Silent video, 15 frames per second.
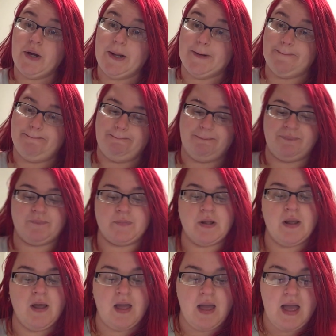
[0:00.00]
good.
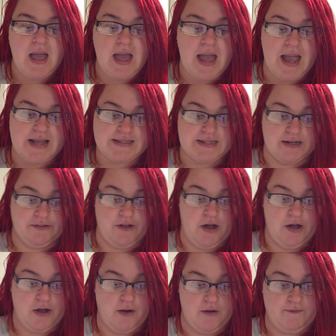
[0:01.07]
It said,
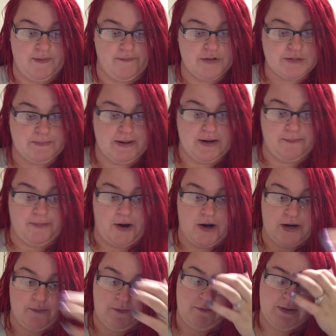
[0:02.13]
Long ago, a village made a
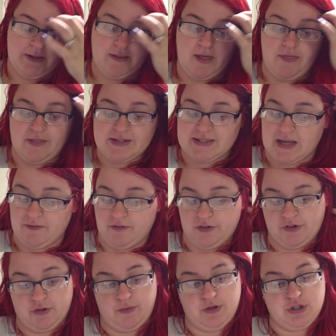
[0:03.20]
bargain with the devil
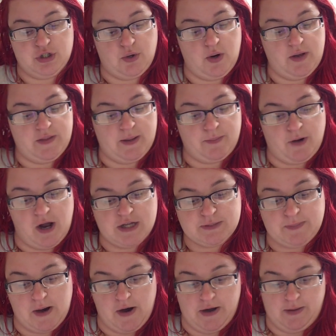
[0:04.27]
to ensure their
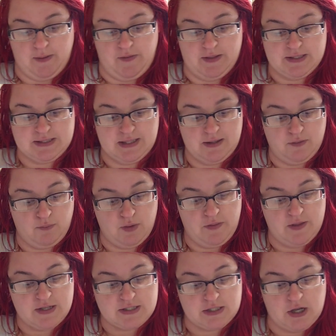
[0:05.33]
prosperity. When the,
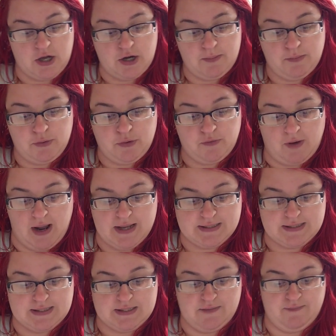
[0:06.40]
when the slaughter moon
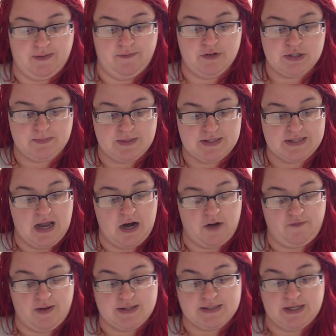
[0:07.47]
rises, the village must
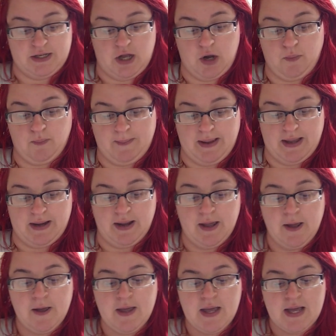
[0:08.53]
sacrifice a young man
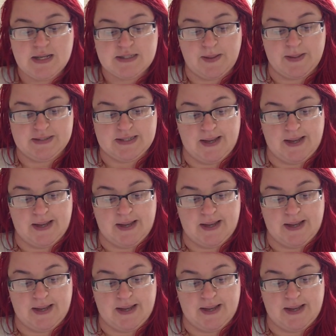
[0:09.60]
to the